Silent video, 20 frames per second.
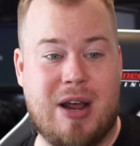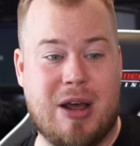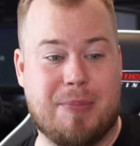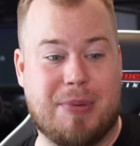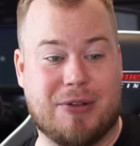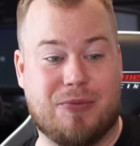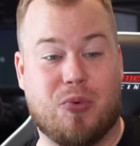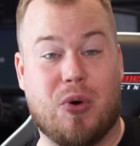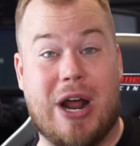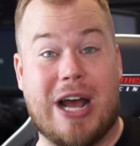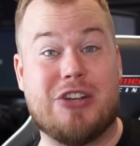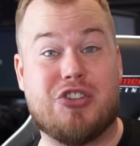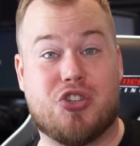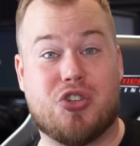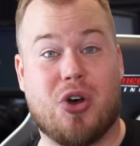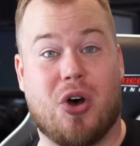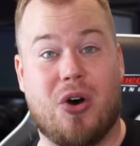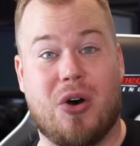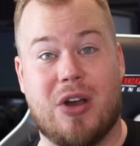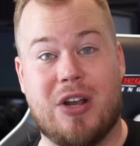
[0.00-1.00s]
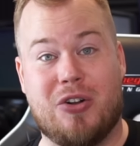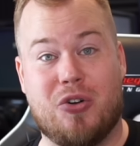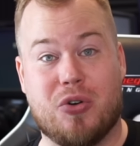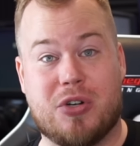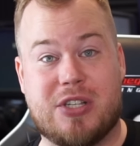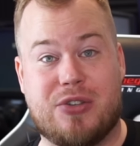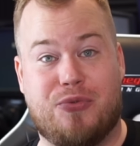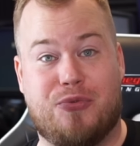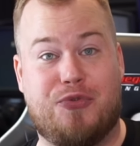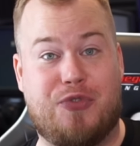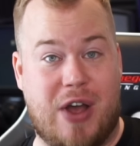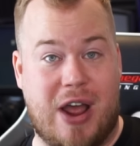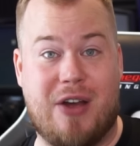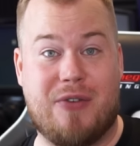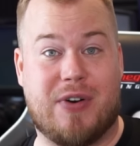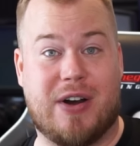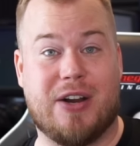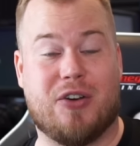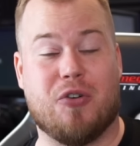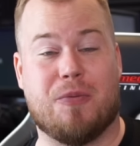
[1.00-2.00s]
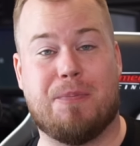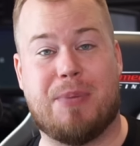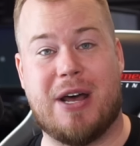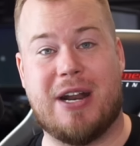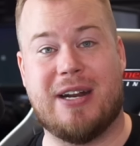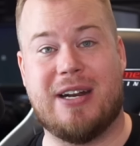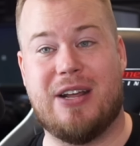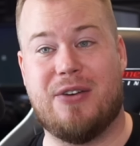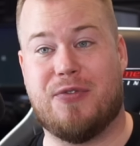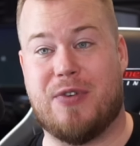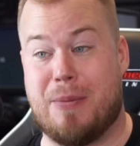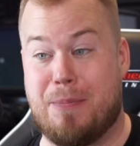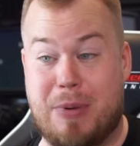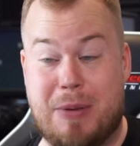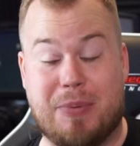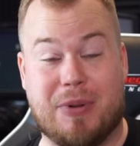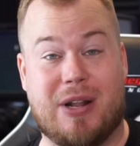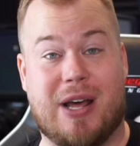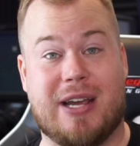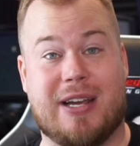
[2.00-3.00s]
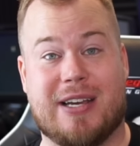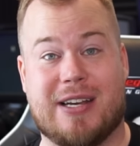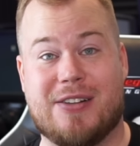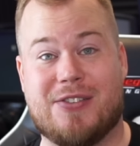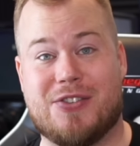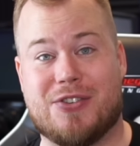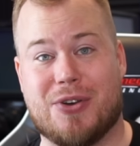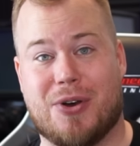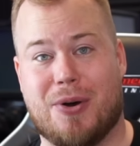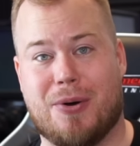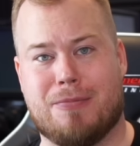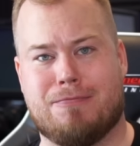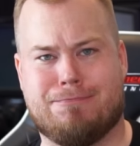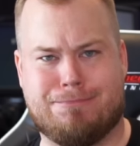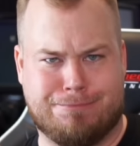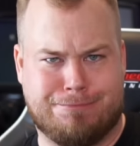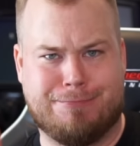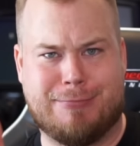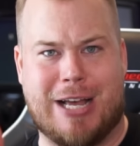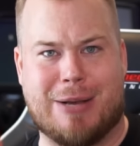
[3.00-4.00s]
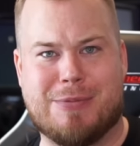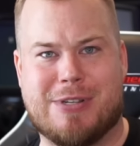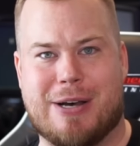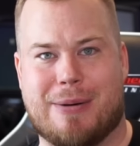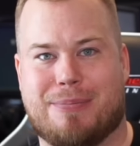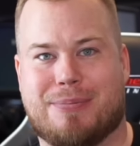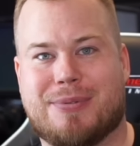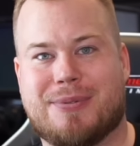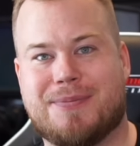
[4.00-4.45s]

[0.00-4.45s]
But what I saw, it looks very, very competitive, and people like it, so thumbs up.